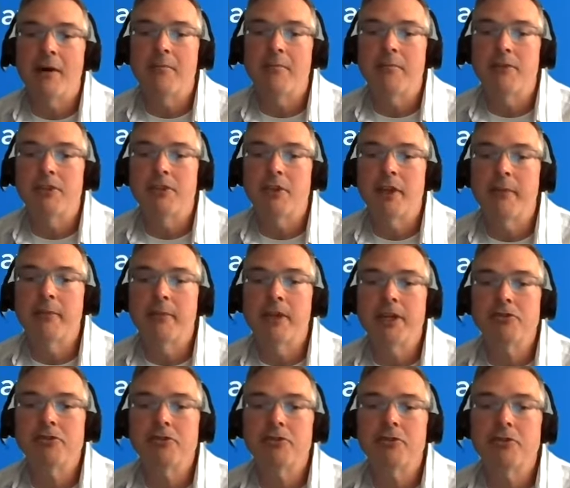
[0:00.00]
So let me
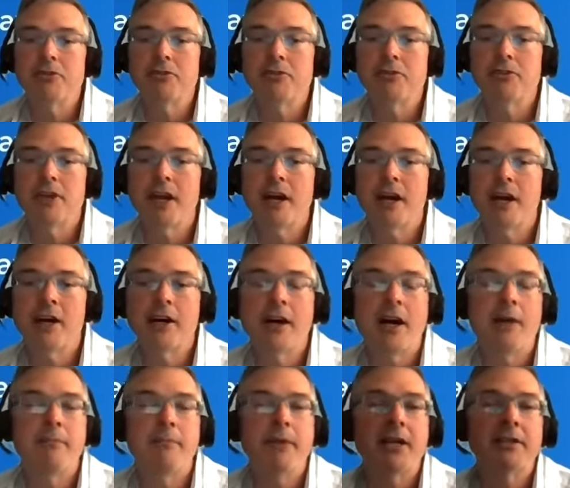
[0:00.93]
introduce
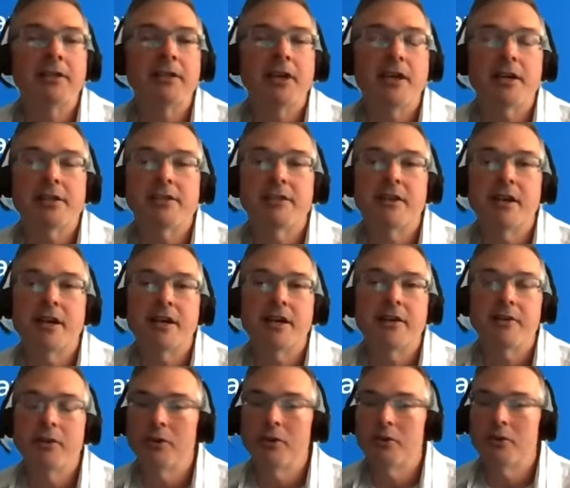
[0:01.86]
Ahmad Yakzan,
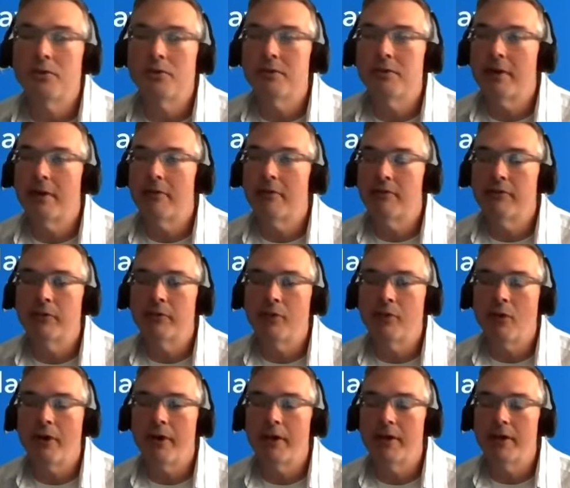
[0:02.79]
who's from
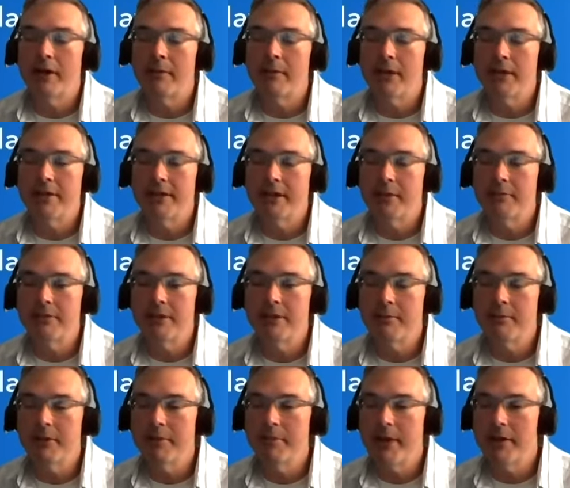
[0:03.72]
Florida. Ahmad, tell
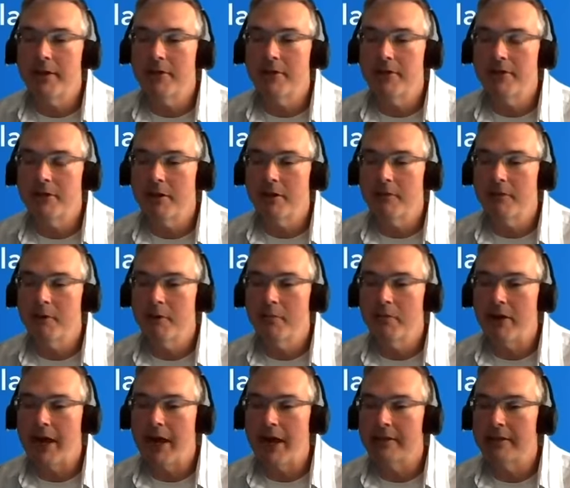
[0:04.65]
me about yourself, your
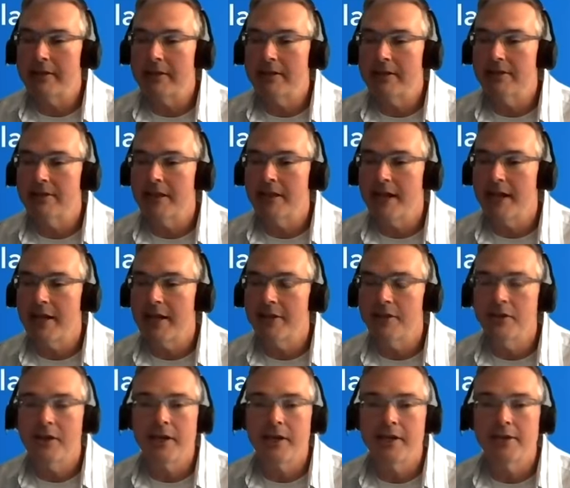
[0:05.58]
practice, and how
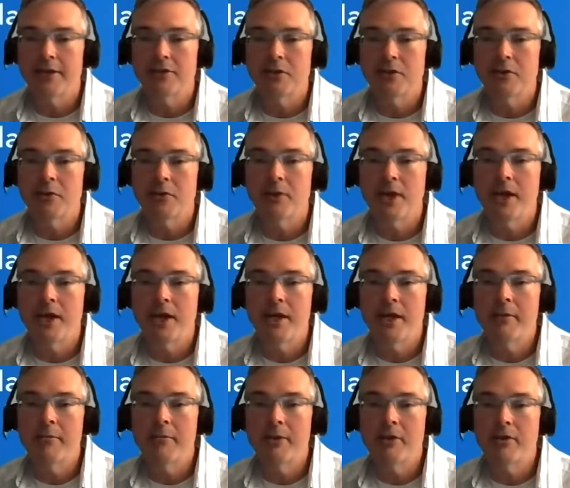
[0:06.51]
you got into
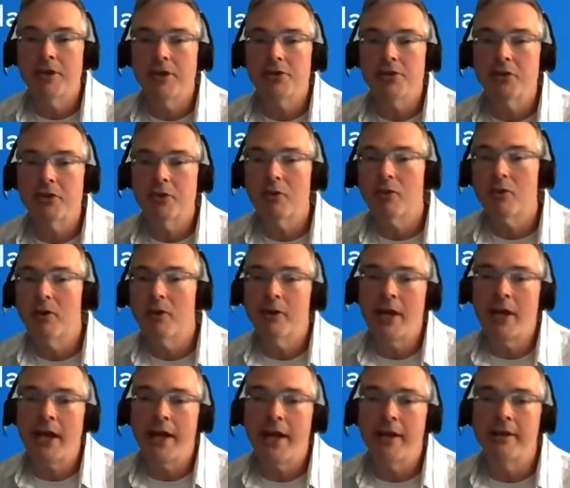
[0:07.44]
immigration law,
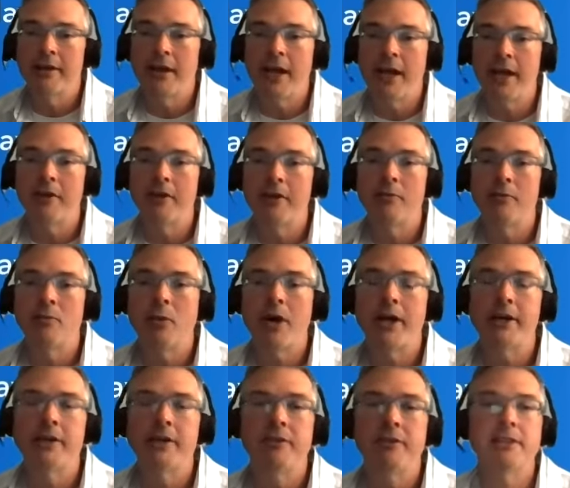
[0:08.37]
and
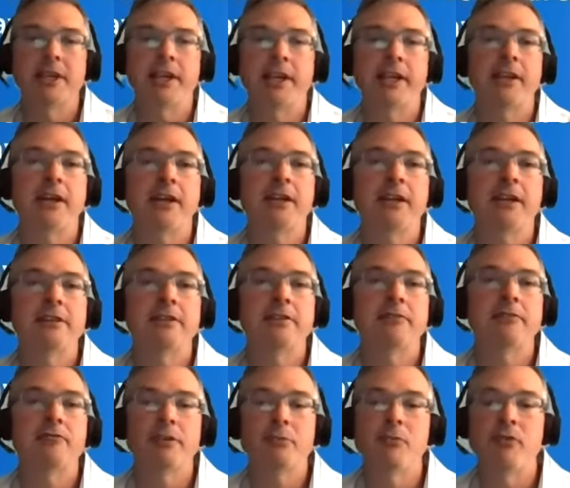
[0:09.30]
why do you take
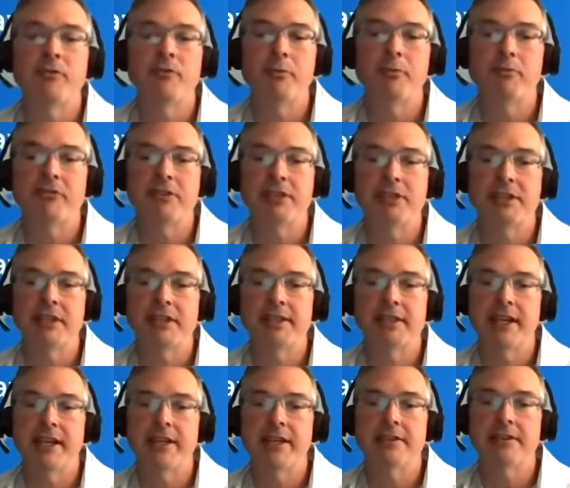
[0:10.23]
removal proceedings
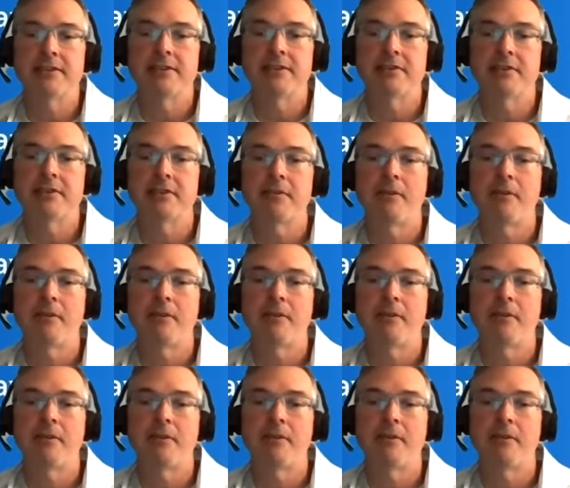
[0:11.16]
cases?